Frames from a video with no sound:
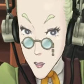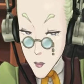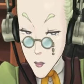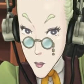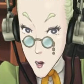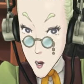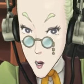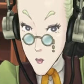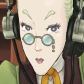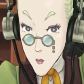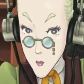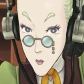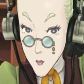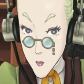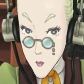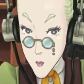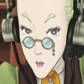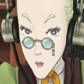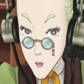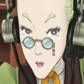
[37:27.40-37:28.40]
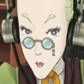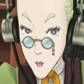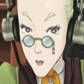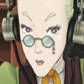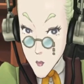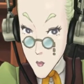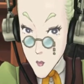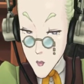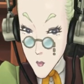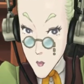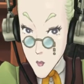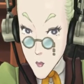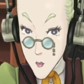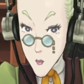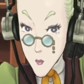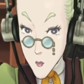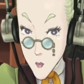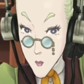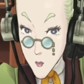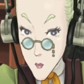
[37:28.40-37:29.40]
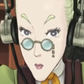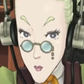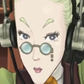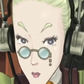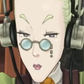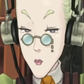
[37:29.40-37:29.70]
Driving technological revolution. Stop.